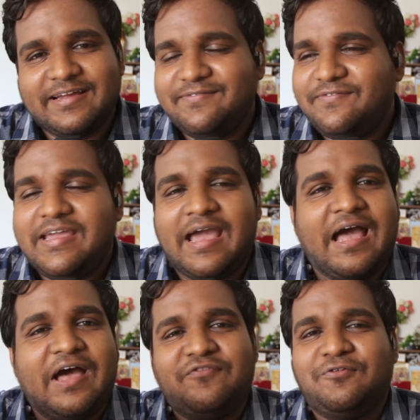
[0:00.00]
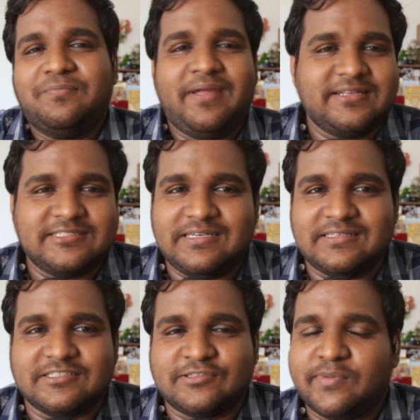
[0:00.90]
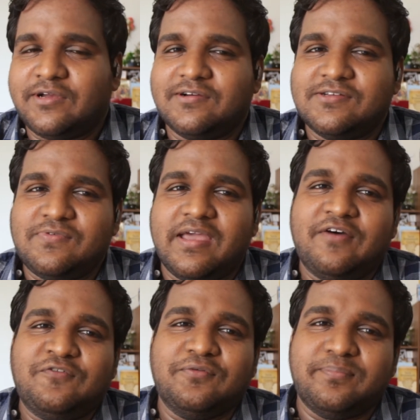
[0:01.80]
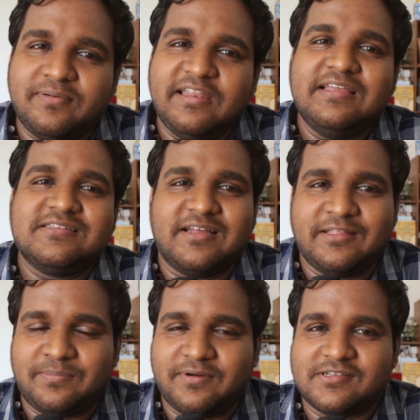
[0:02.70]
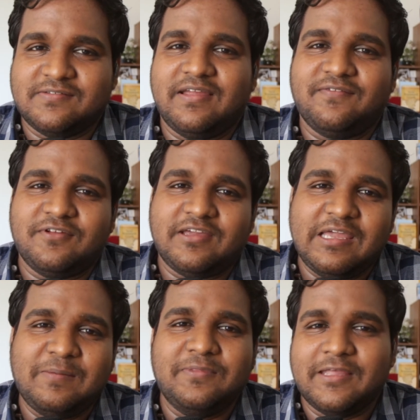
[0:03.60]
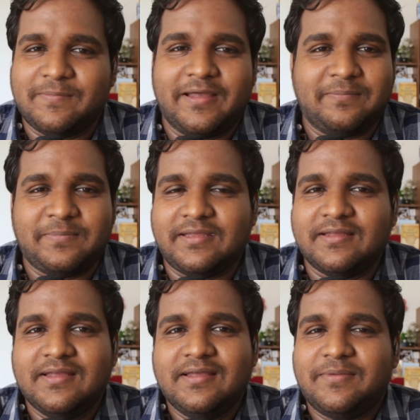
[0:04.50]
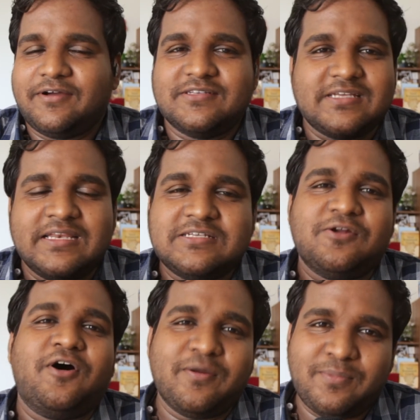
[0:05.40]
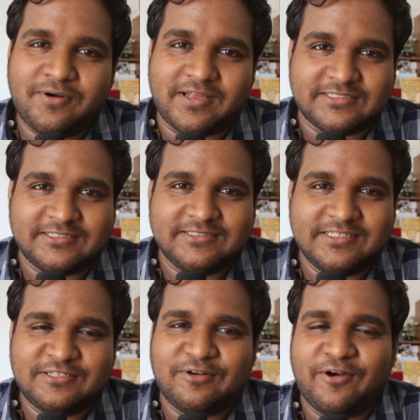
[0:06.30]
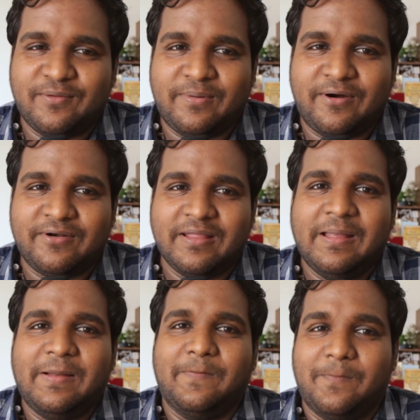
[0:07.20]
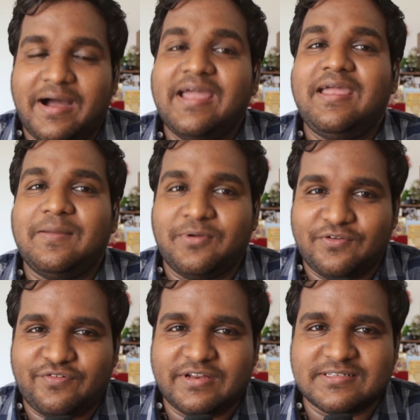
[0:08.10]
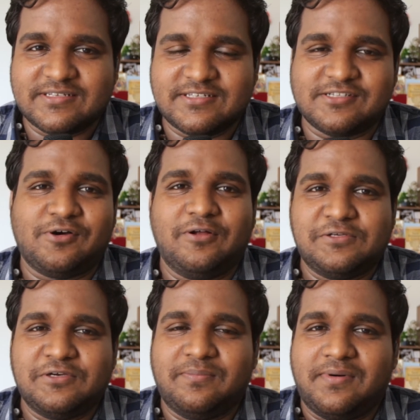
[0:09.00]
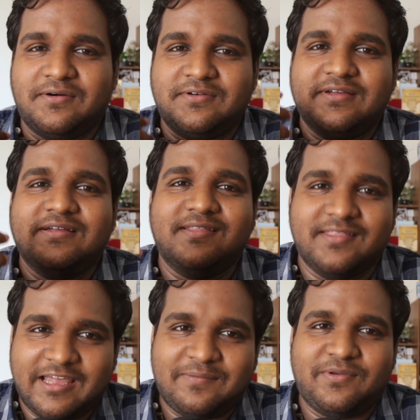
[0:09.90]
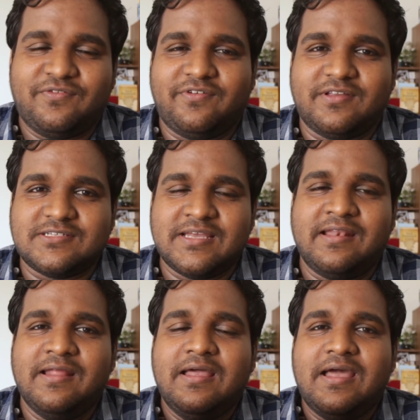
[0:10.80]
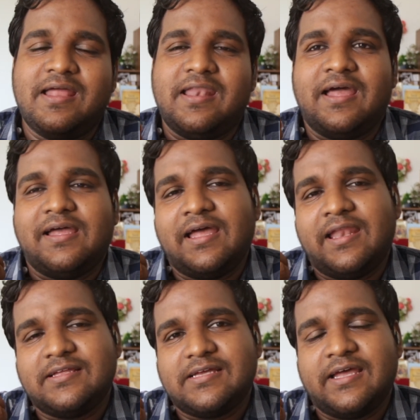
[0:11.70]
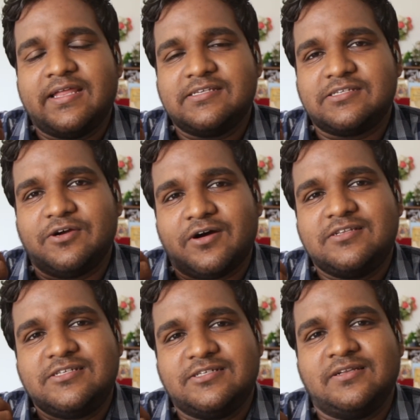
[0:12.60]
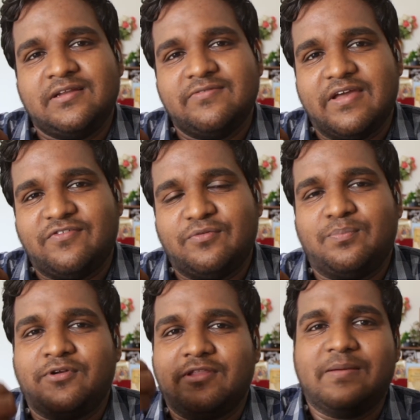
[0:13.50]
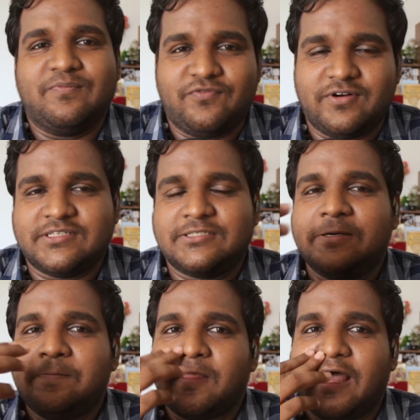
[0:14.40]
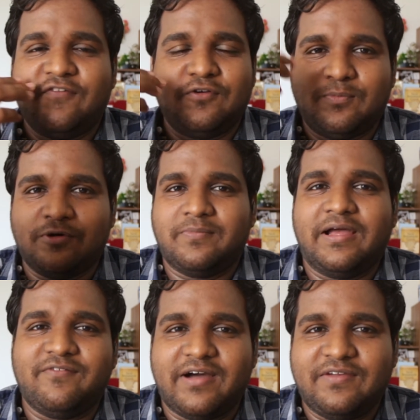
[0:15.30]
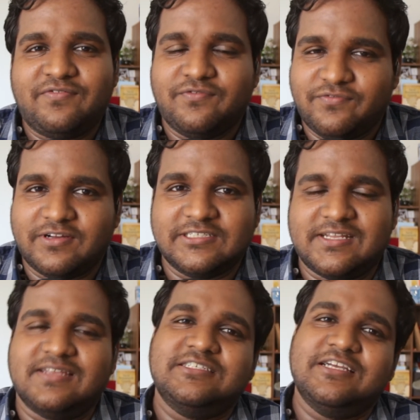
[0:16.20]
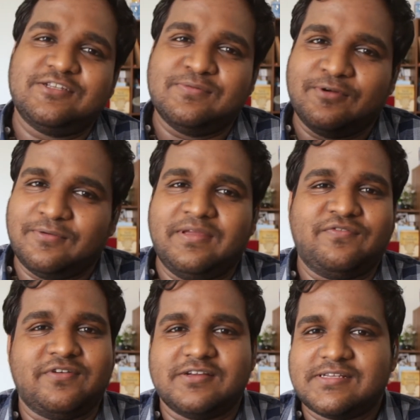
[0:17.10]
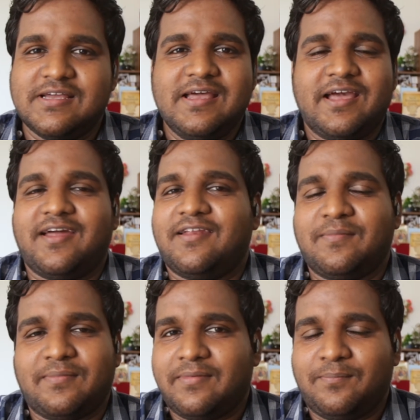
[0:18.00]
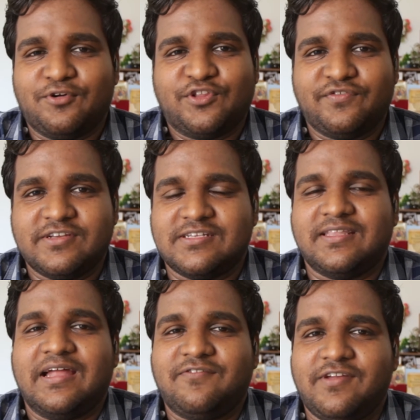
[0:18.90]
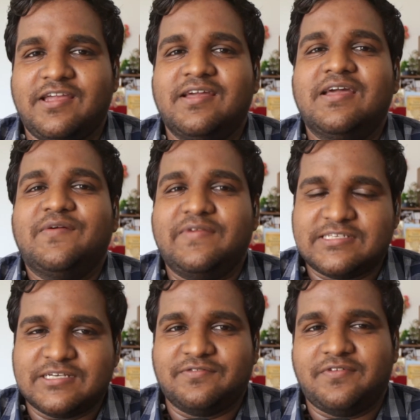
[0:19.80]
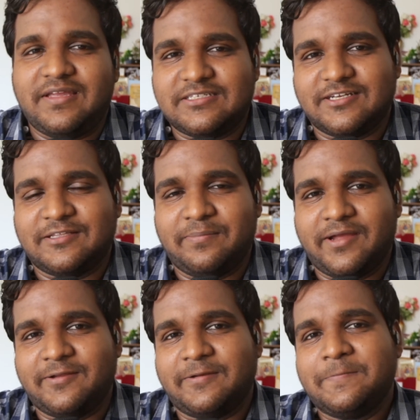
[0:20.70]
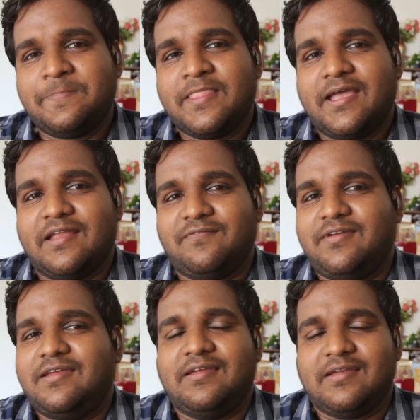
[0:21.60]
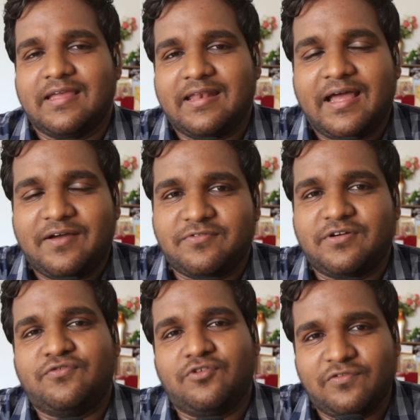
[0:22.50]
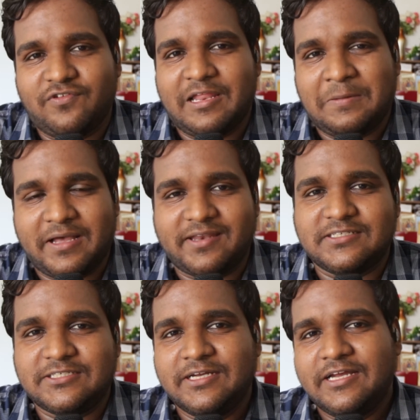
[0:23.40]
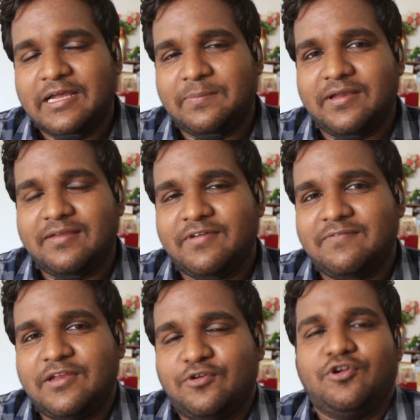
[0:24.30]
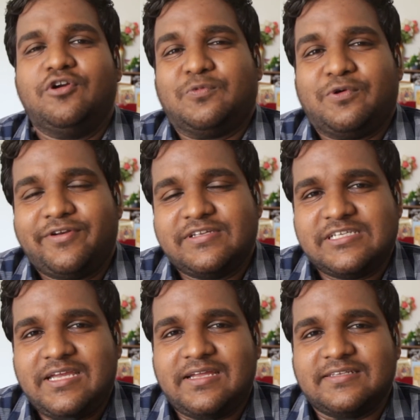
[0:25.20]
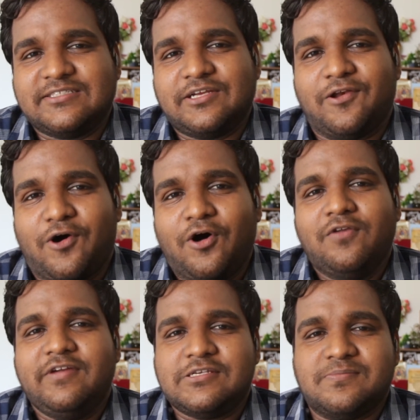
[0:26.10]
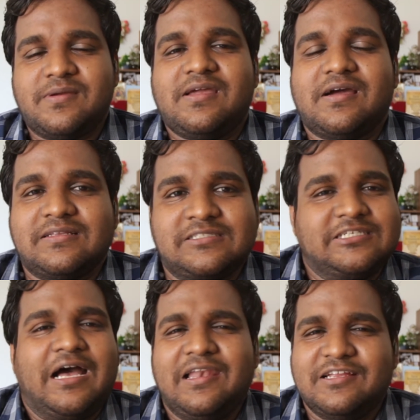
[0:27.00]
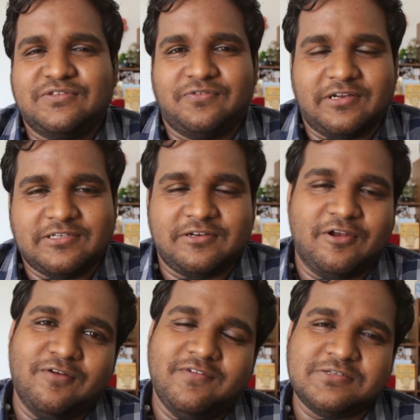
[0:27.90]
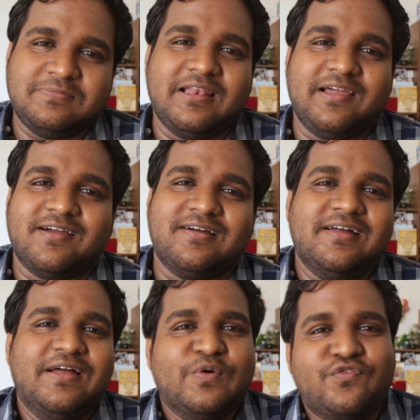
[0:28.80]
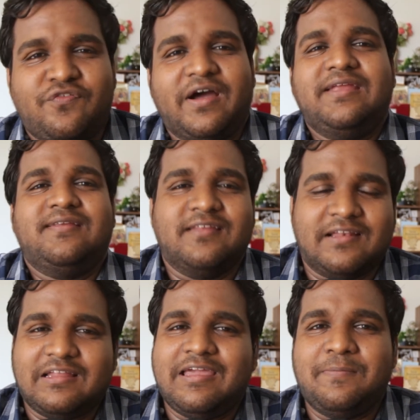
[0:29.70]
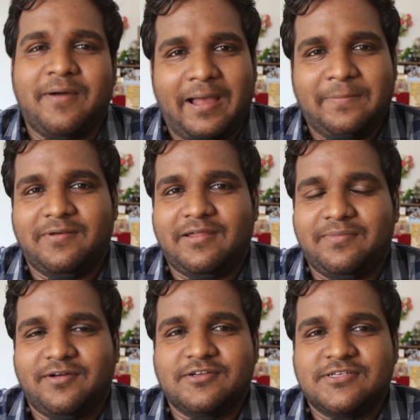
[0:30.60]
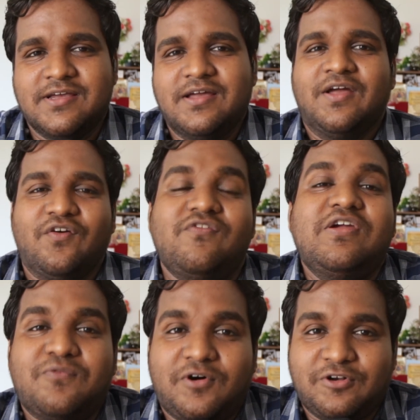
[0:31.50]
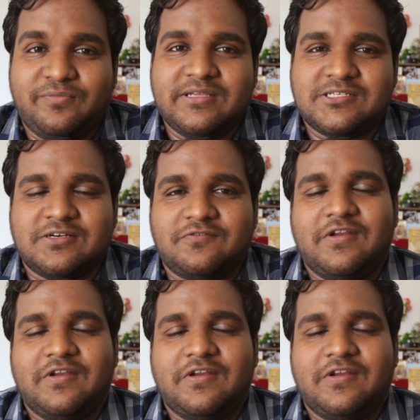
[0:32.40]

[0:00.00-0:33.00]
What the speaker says: We have to make changes because we have to please the other person. We have to keep them happy, because it is not about us. It's not about my preferences. It's also about their preference. And as God's children, we have to put them first. I have to put my wife first, and she has to put me first. And in both of us, in that way, we serve each other better, and we can have a fulfilling marriage. But when we do not want to change, it will always be a challenge for us. It will always be like a fight that will keep happening, because we want to be served.